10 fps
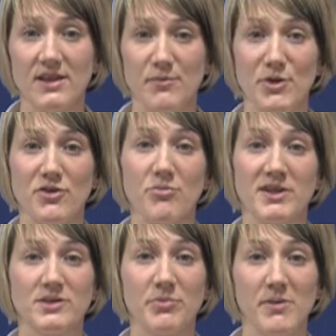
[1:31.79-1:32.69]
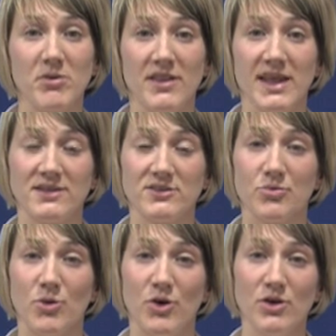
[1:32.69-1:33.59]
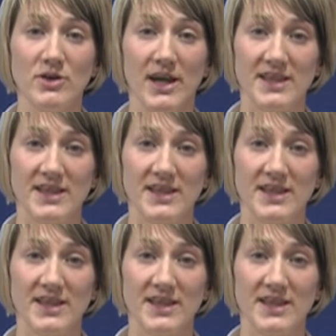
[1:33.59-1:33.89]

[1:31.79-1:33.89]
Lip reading: the mood of British people at the end of war